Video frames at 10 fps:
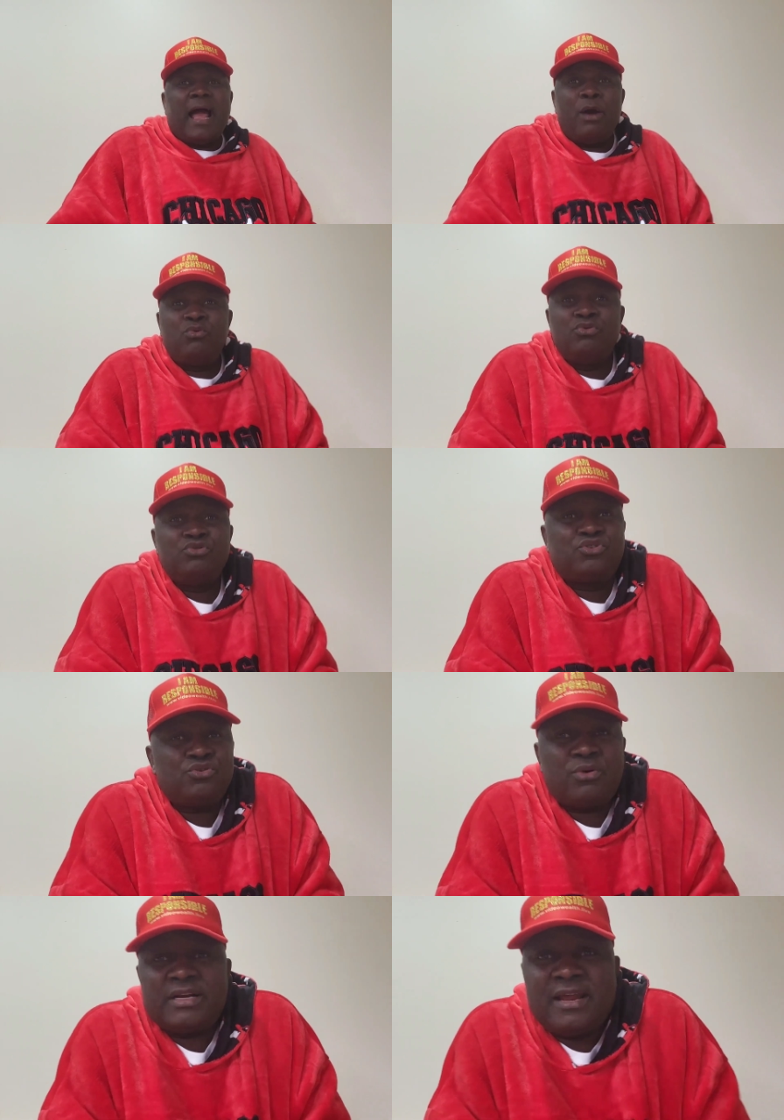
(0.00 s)
I will
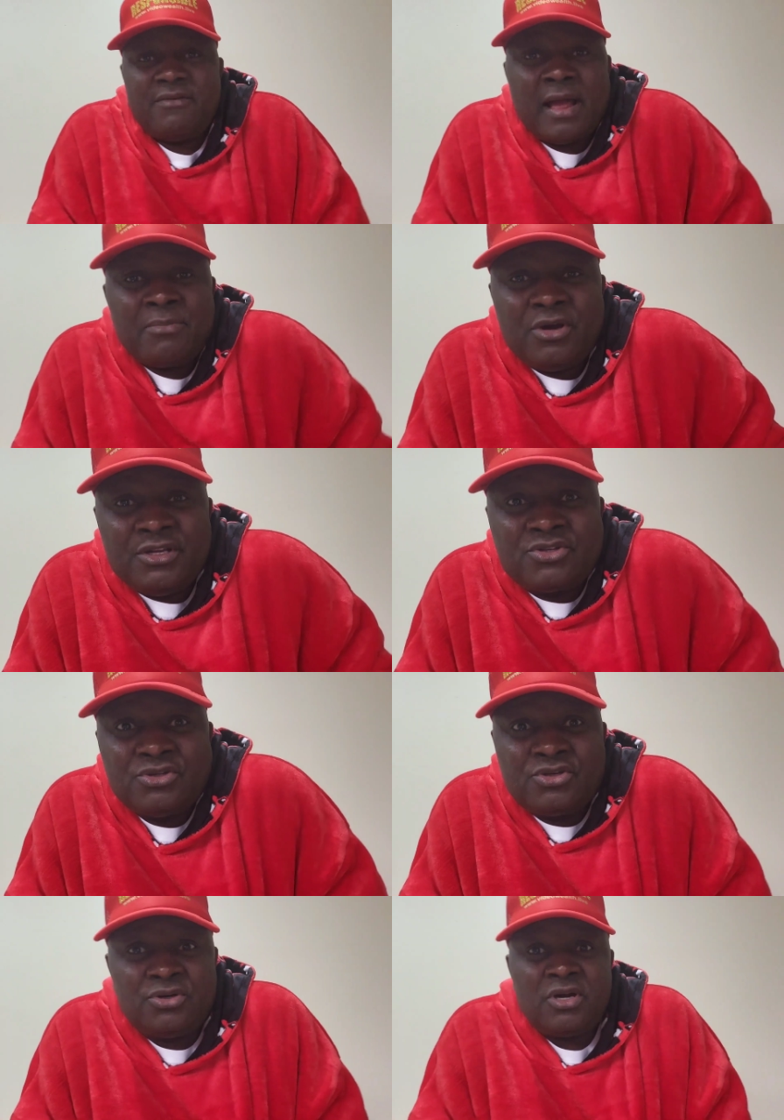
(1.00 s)
do whatever I'm going to
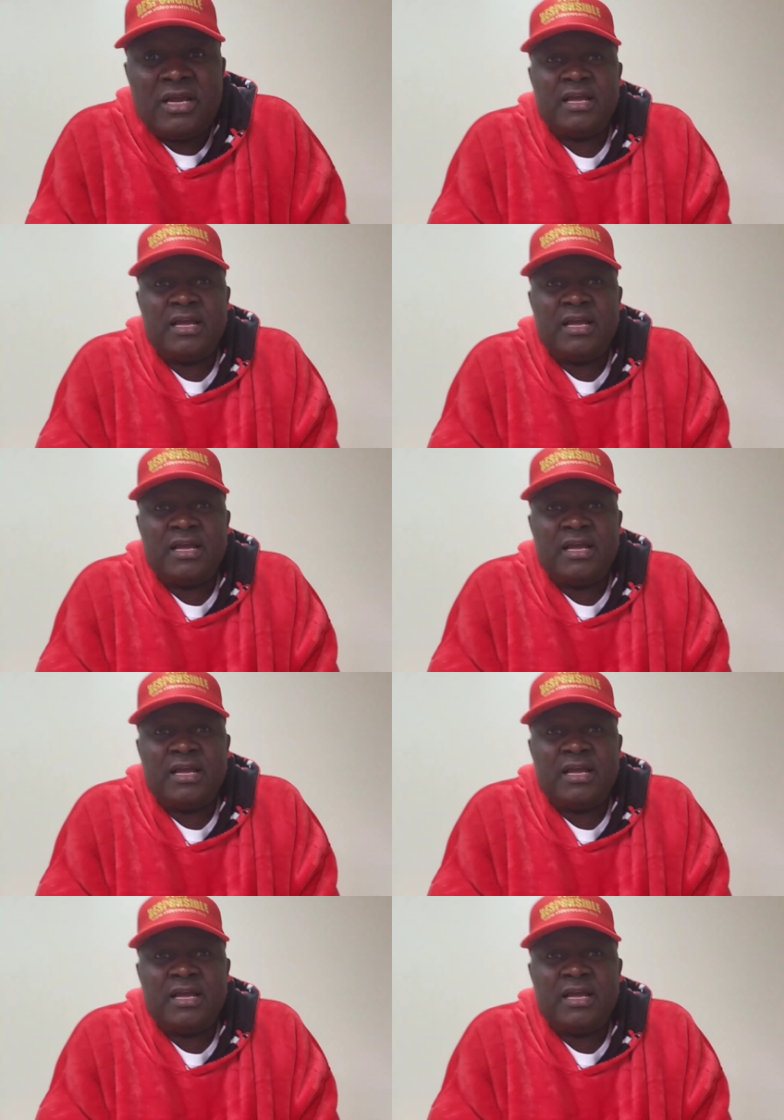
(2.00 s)
do